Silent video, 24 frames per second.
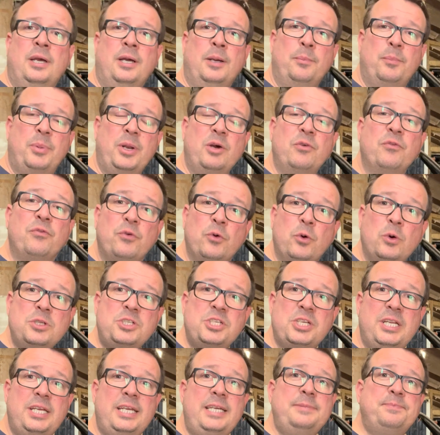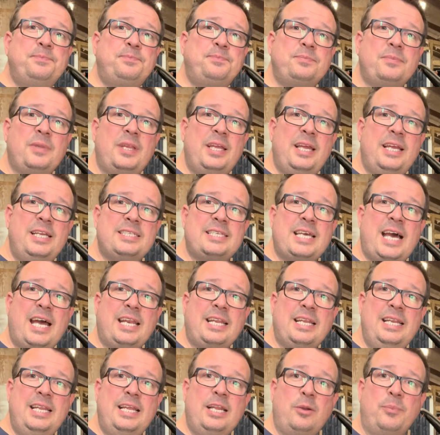But unfortunately, it's had
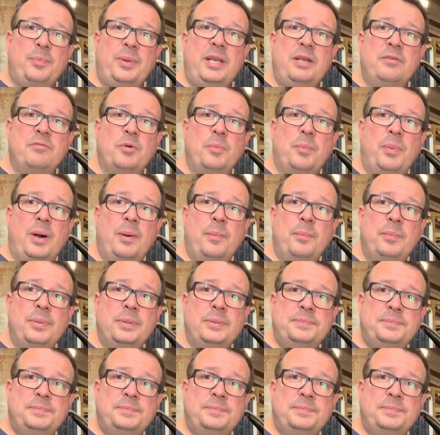a little bit of a bump.